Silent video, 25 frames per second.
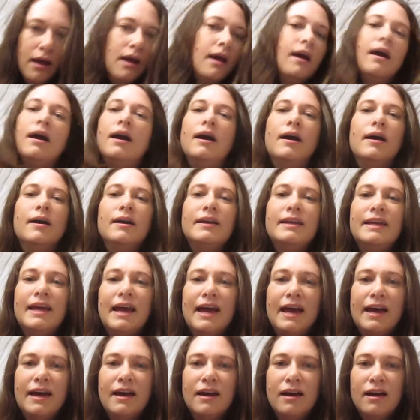
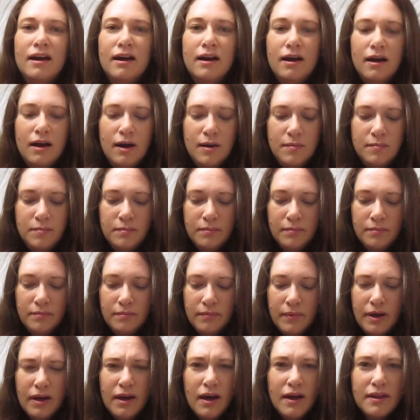Yeah,
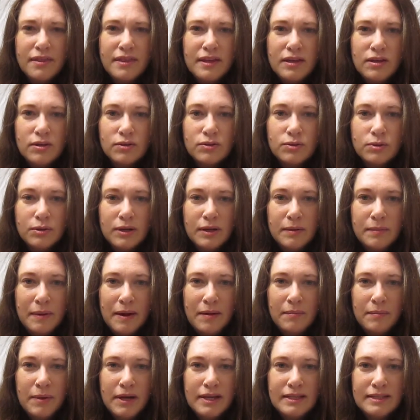I think you're talking
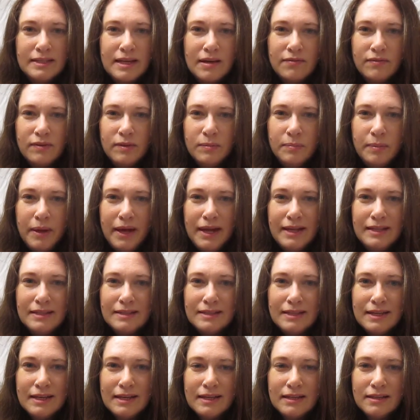about my devil
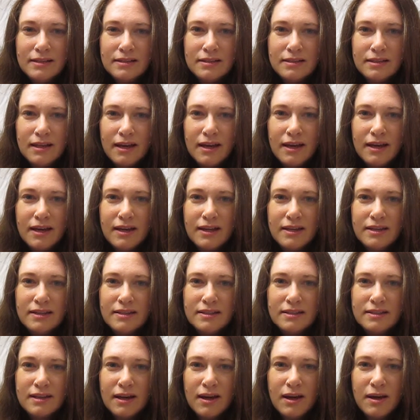paintings,
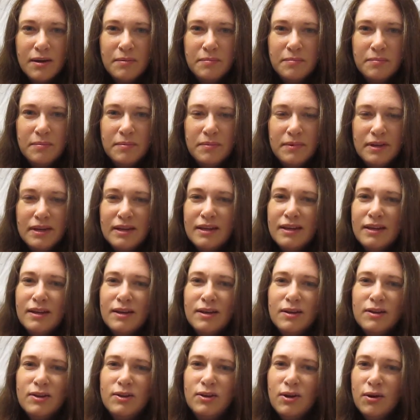and I'm
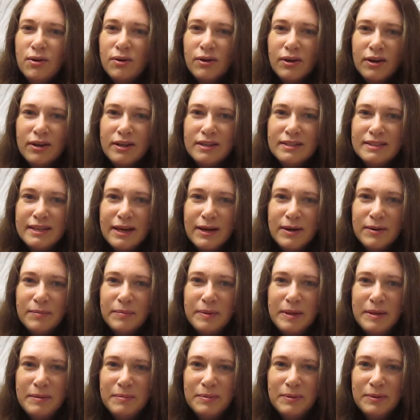not going to tell
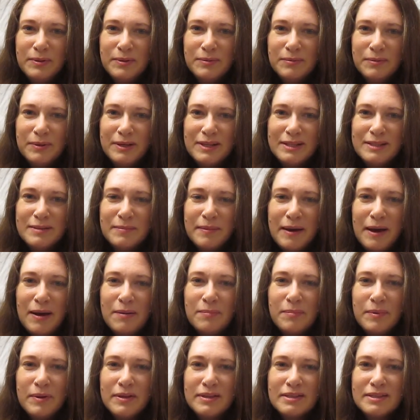people what it's
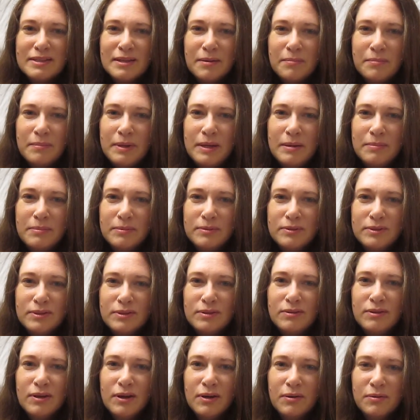about, but some people
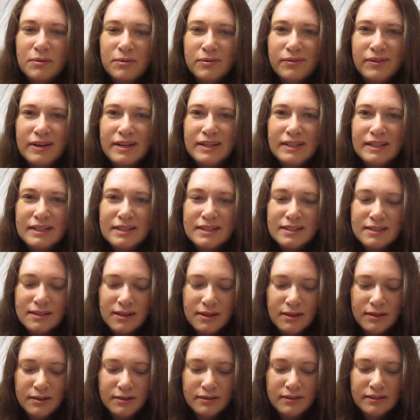do know already,
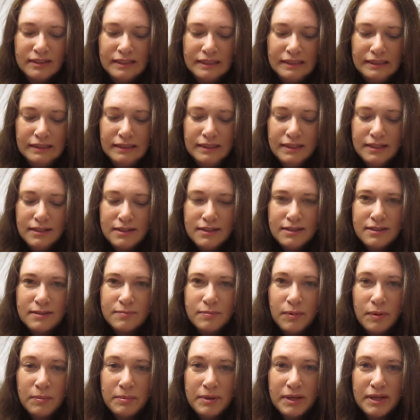so it's
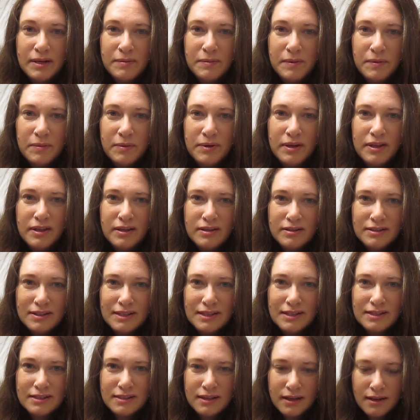probably going to be one of those
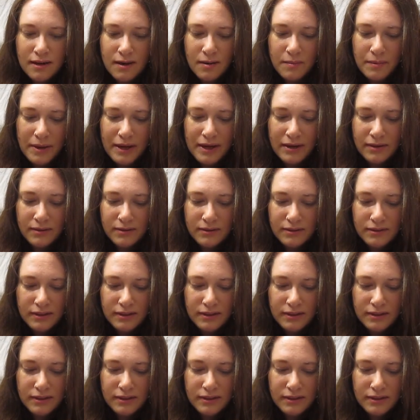things that come out.